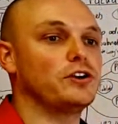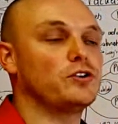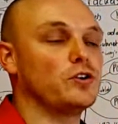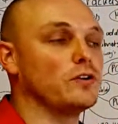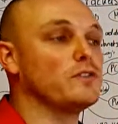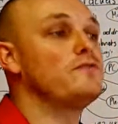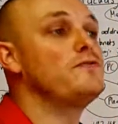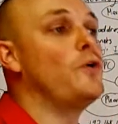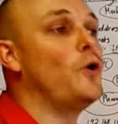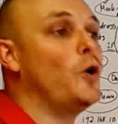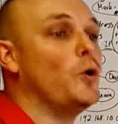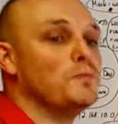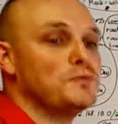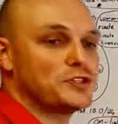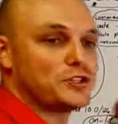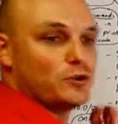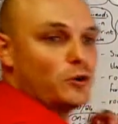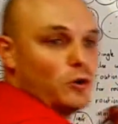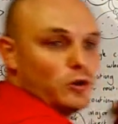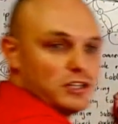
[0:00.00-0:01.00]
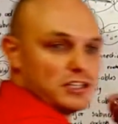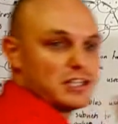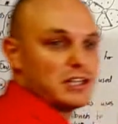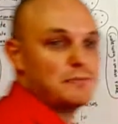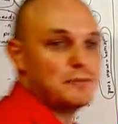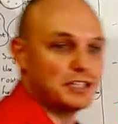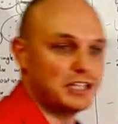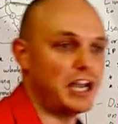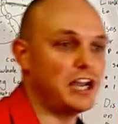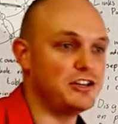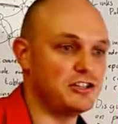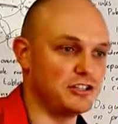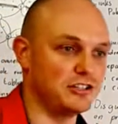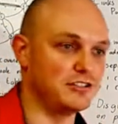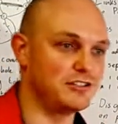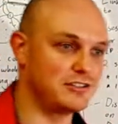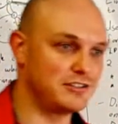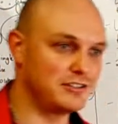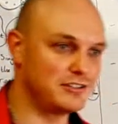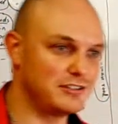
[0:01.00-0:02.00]
conforms to all these
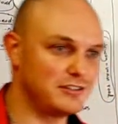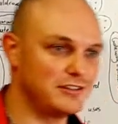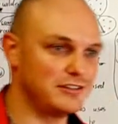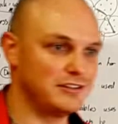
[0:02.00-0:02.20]
limitations